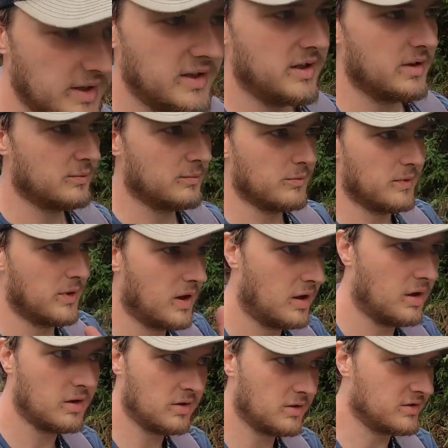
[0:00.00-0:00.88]
eat them
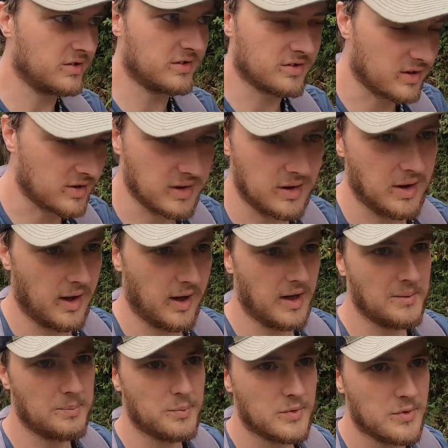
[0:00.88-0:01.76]
just like an
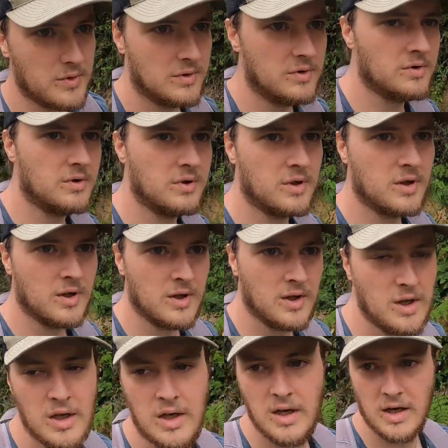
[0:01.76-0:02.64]
apple
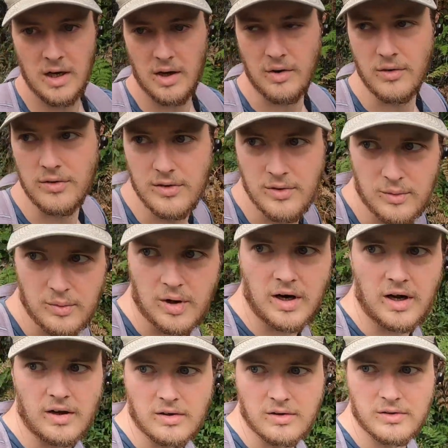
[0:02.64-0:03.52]
out in the
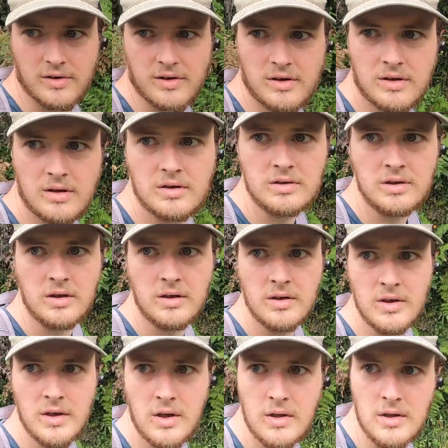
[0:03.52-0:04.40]
wild
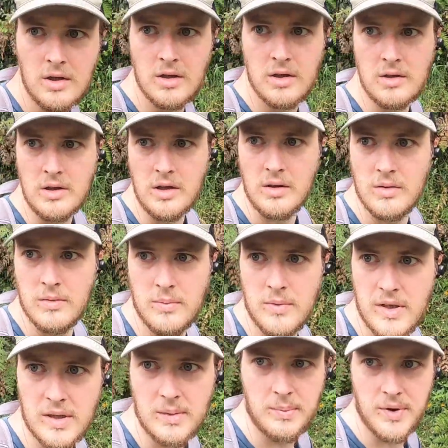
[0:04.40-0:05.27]
and
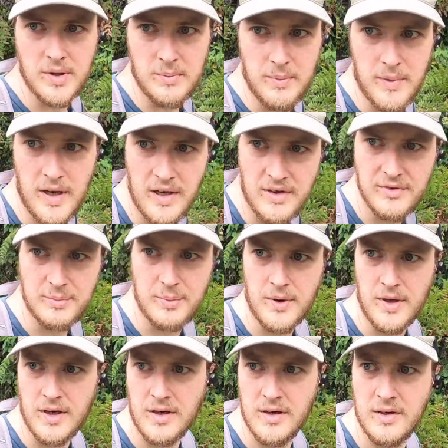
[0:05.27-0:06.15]
make a big mess,
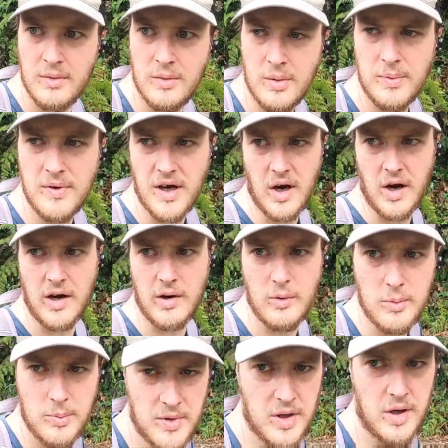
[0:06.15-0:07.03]
but we'll be all
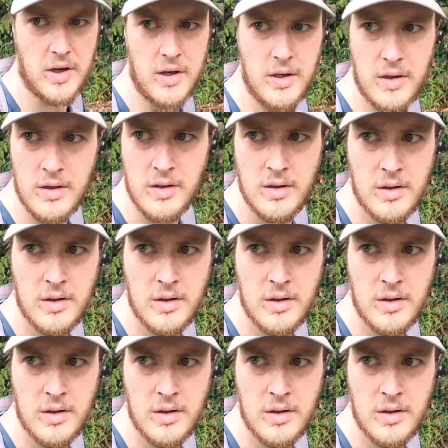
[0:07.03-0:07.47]
right. We'll be all right.